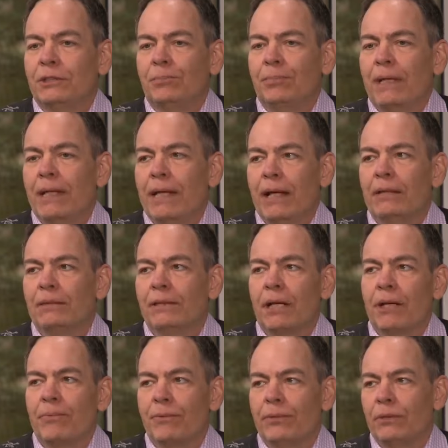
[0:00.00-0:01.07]
is being held
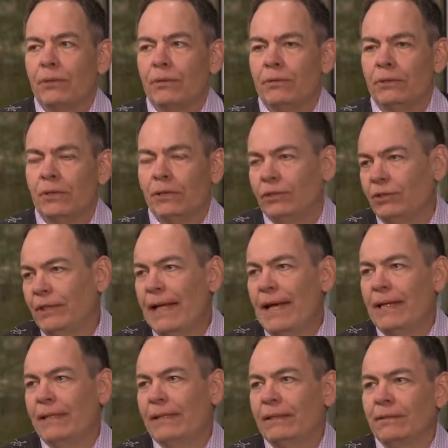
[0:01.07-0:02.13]
up through the
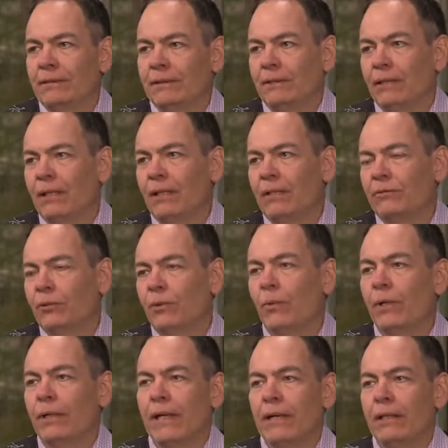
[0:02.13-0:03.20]
shenanigans of
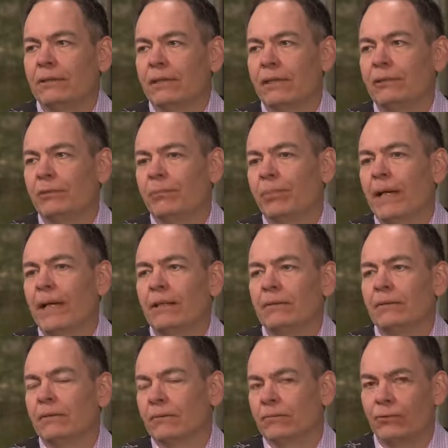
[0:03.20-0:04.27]
coordinated central
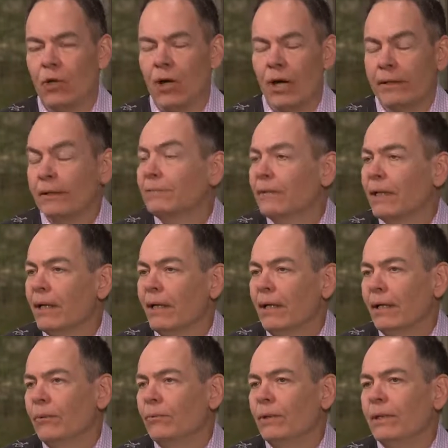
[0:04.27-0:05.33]
bank fraud.
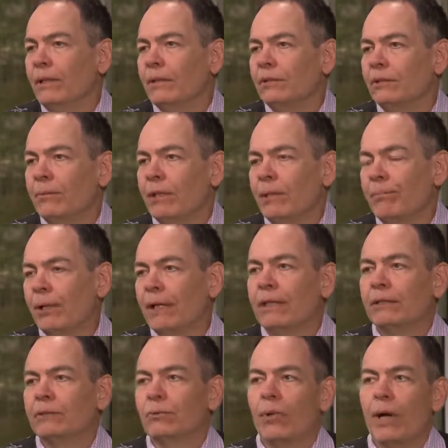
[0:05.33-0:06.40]
When somebody
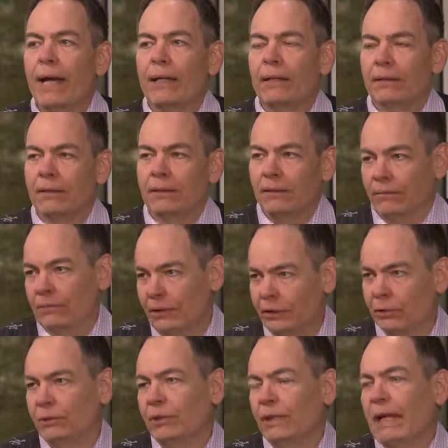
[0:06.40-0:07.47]
breaks rank,
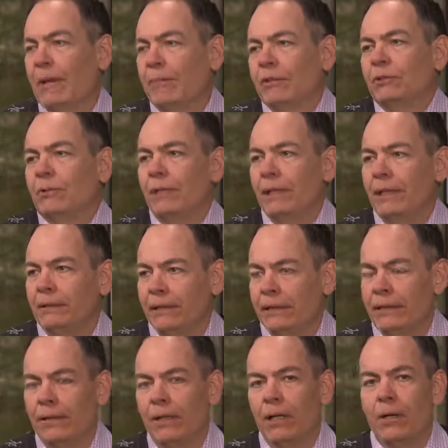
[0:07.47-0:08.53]
this is what's going to happen in
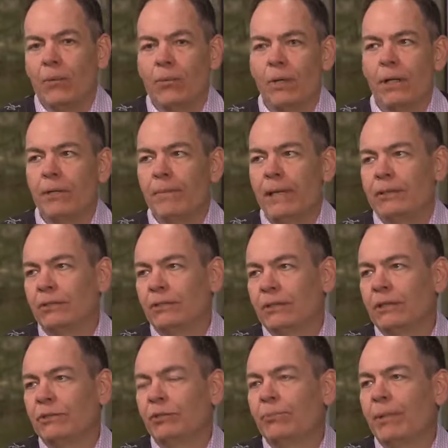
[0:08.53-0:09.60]
2018. One of the major
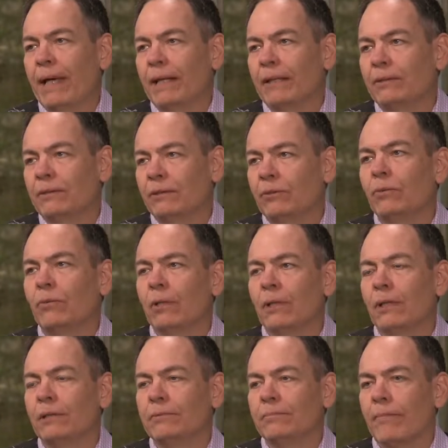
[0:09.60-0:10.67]
central banks in the
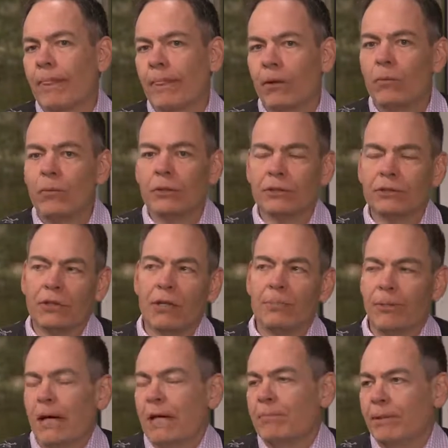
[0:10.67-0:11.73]
world will
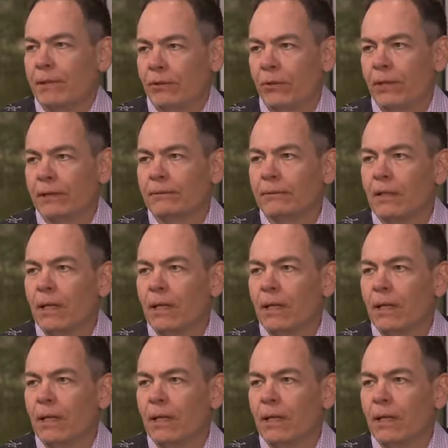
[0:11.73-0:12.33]
start buying Bitcoin.